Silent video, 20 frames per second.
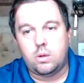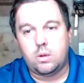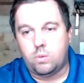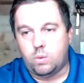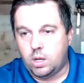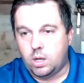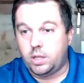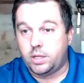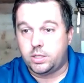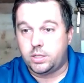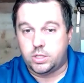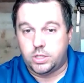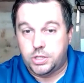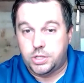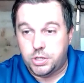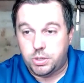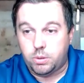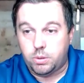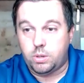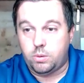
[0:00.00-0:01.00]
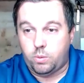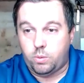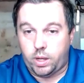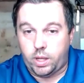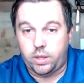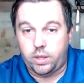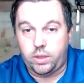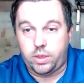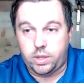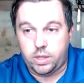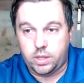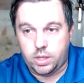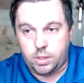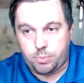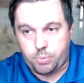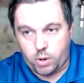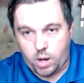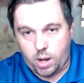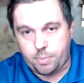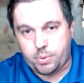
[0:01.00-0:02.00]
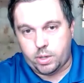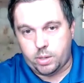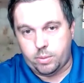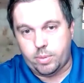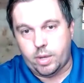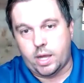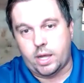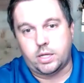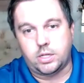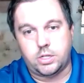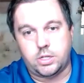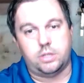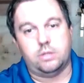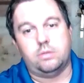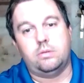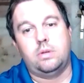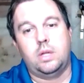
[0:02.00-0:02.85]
Well, let's do it with the property behind you.